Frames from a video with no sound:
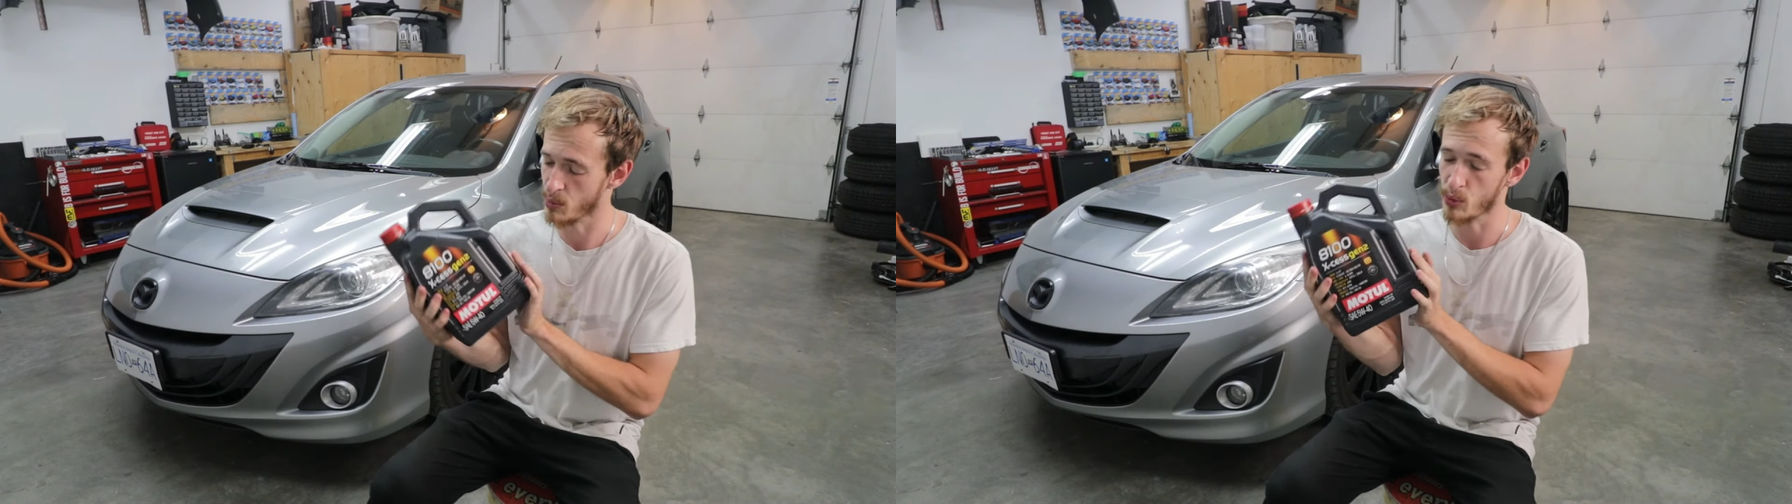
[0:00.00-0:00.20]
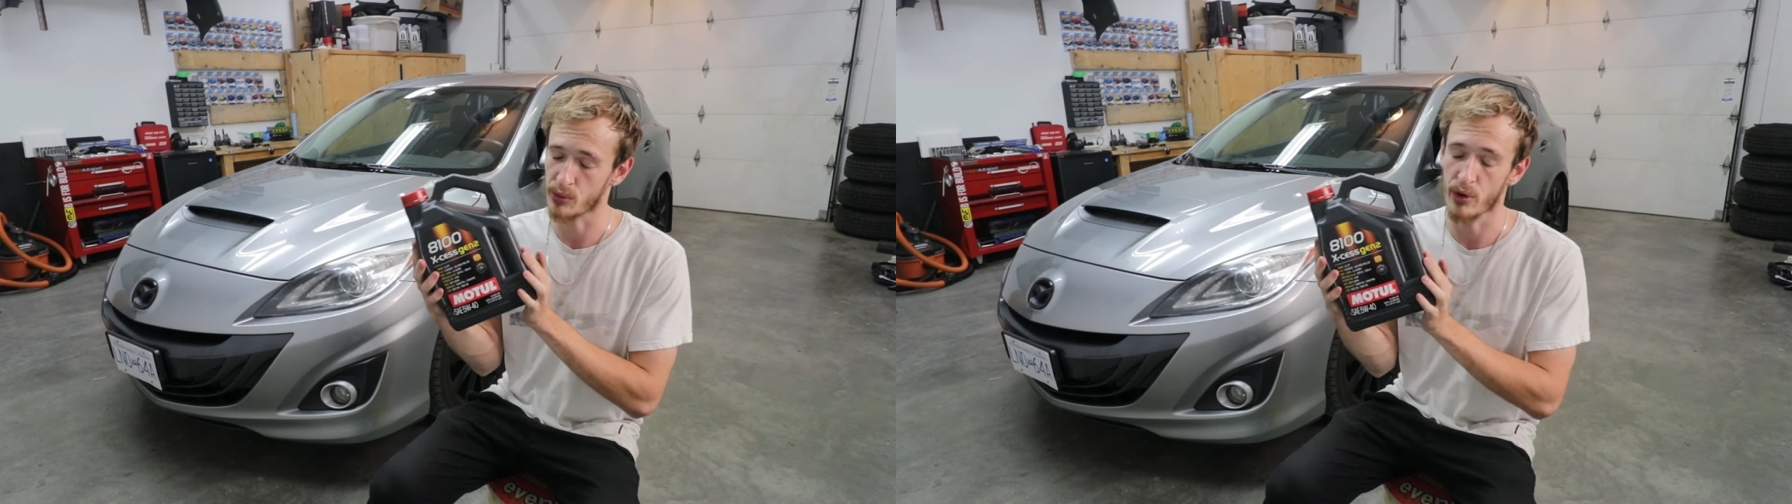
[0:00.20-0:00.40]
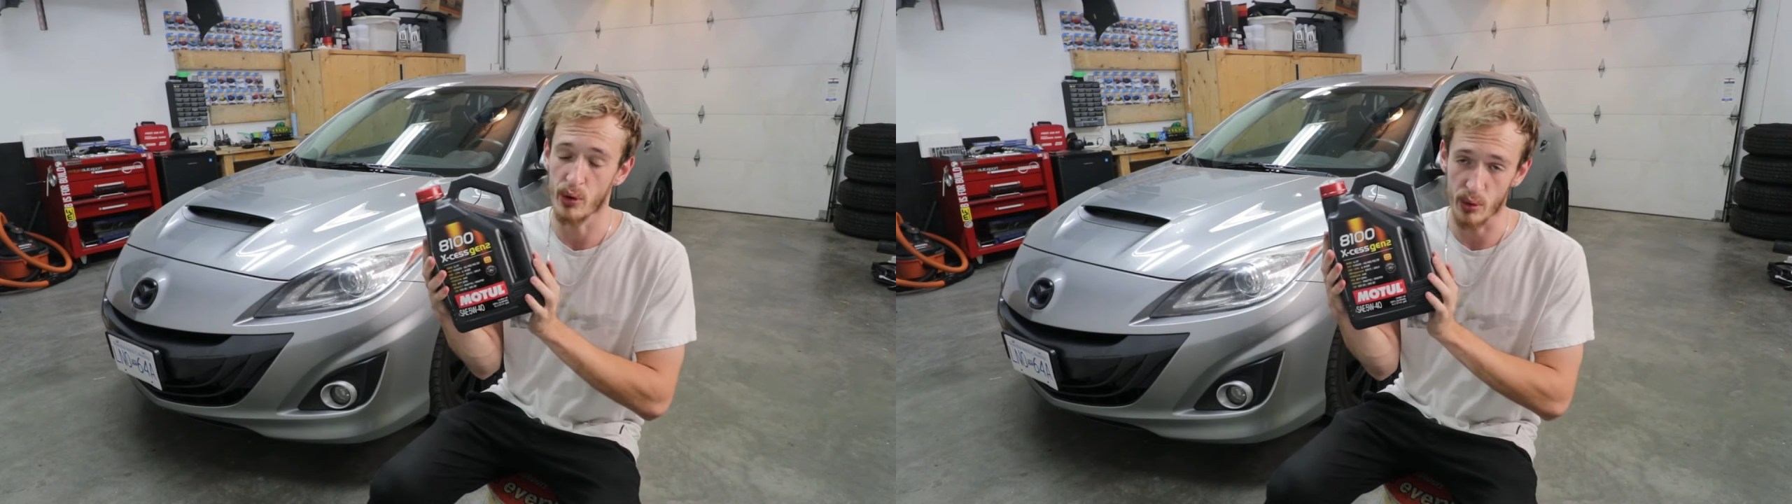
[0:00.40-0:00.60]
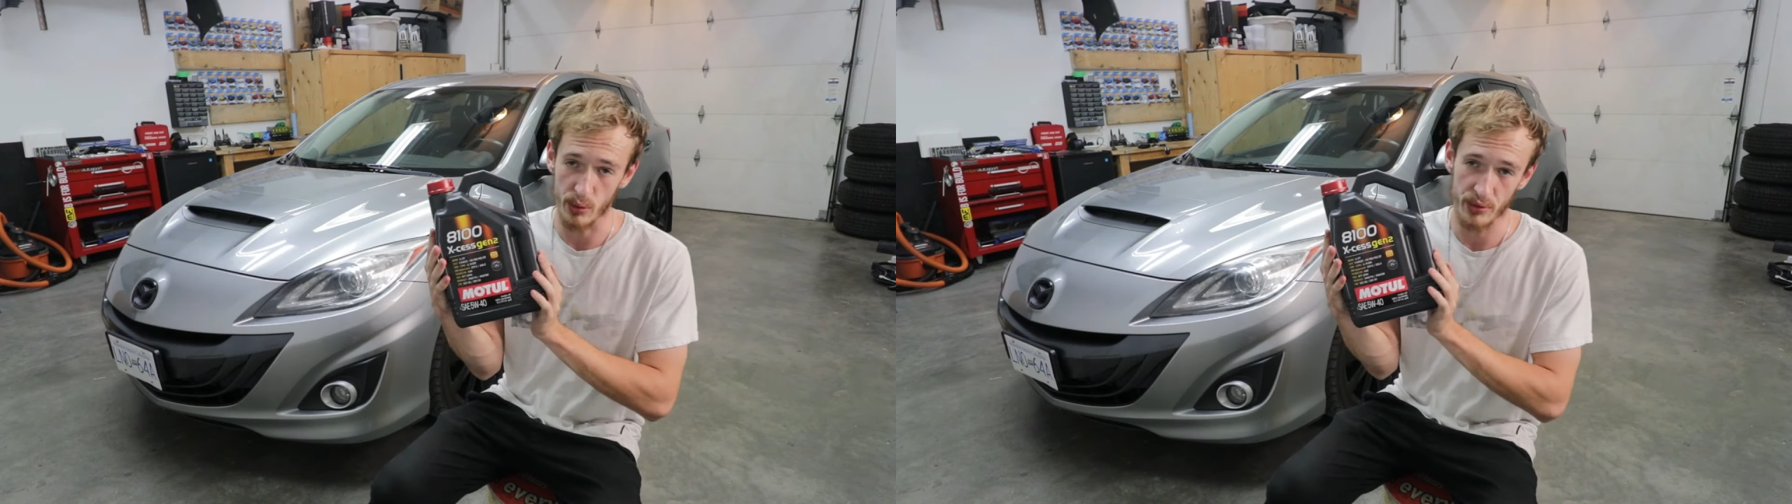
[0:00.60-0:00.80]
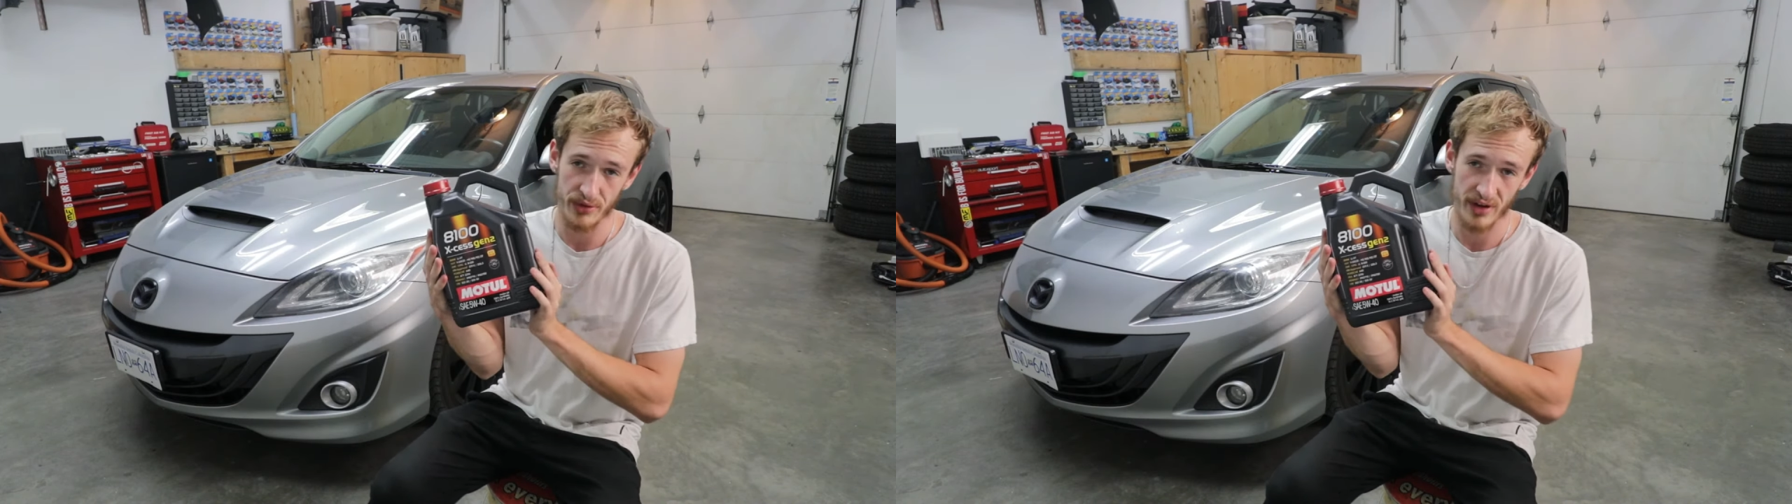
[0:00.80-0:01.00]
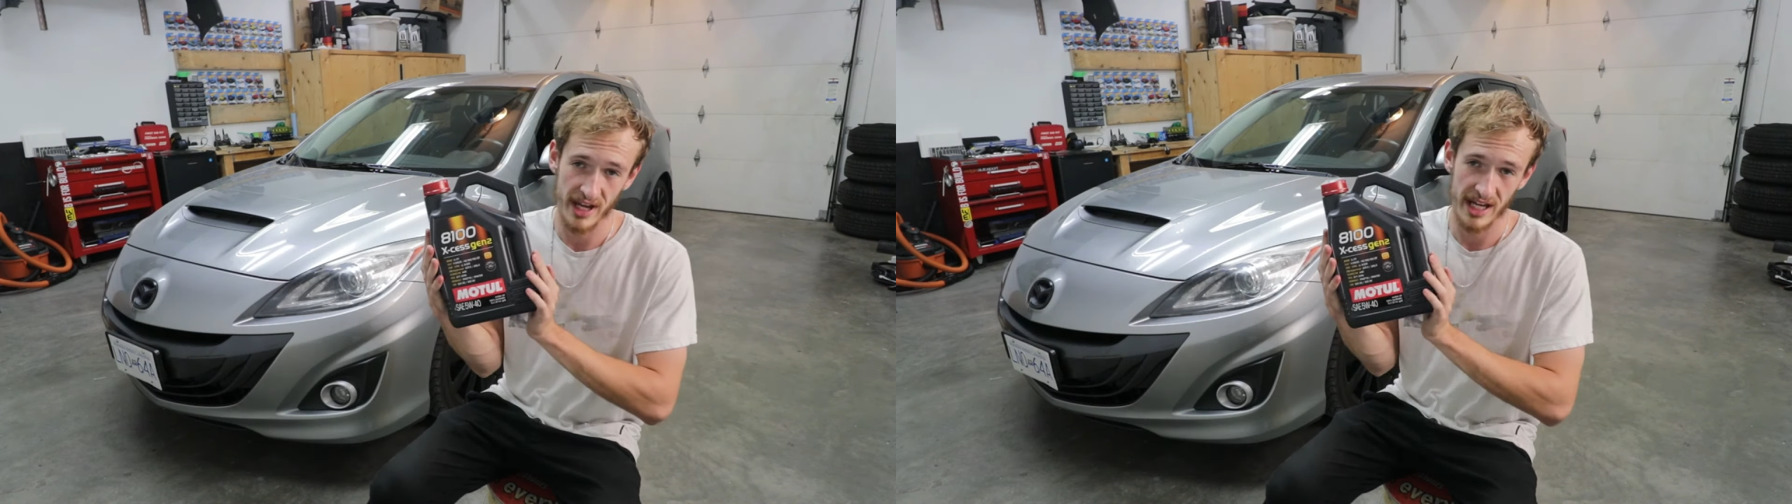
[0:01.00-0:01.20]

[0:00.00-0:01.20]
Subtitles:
Rottella's